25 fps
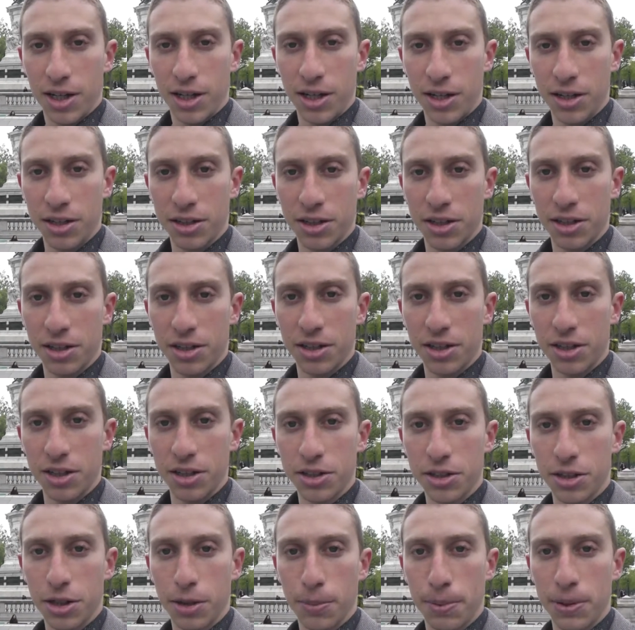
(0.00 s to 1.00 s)
in the
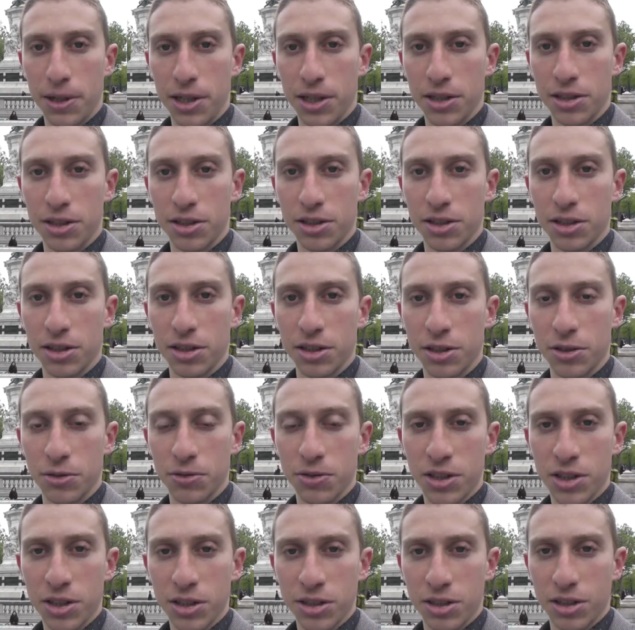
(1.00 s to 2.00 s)
European
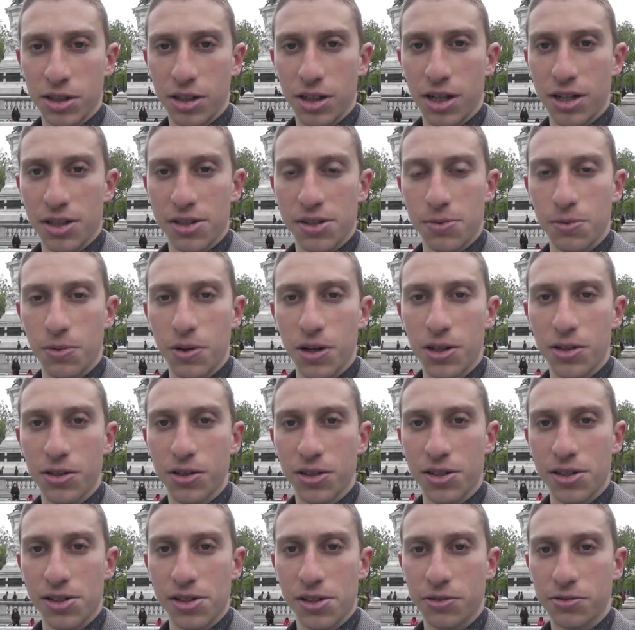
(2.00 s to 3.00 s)
Union, as
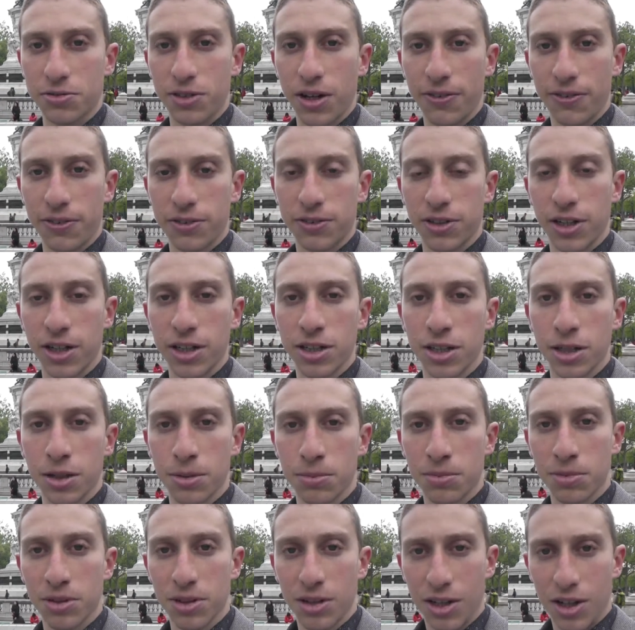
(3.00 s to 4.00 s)
well as a
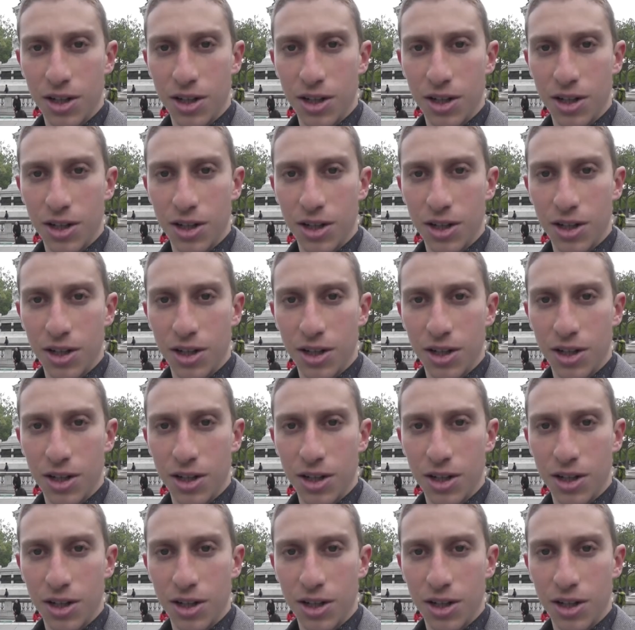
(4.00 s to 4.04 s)
referendum